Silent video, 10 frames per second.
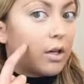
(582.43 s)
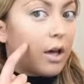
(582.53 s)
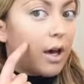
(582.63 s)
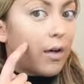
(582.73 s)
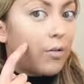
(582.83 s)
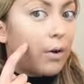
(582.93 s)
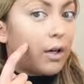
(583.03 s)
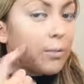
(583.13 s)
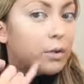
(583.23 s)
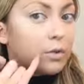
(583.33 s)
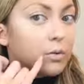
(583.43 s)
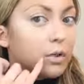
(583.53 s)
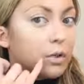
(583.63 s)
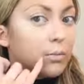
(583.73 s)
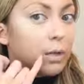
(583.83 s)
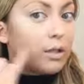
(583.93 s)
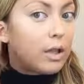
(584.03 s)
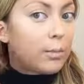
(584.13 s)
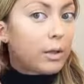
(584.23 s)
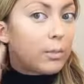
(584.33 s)
halfway in between my
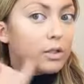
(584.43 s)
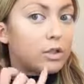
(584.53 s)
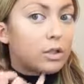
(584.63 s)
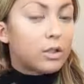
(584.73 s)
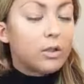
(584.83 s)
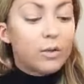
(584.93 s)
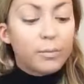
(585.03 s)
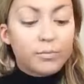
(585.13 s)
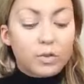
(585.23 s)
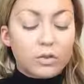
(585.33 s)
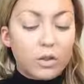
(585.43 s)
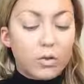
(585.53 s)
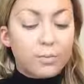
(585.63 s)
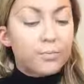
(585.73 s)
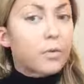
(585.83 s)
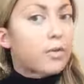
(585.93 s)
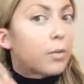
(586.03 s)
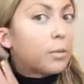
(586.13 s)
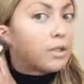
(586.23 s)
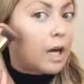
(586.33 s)
lip and my cheek. So
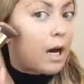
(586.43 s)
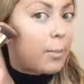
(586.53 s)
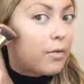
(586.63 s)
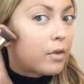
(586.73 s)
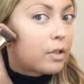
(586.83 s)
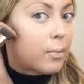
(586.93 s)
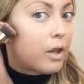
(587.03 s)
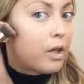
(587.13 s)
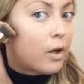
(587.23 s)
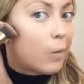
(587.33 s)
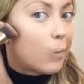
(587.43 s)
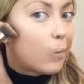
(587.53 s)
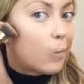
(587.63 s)
from the top of the tip of the ear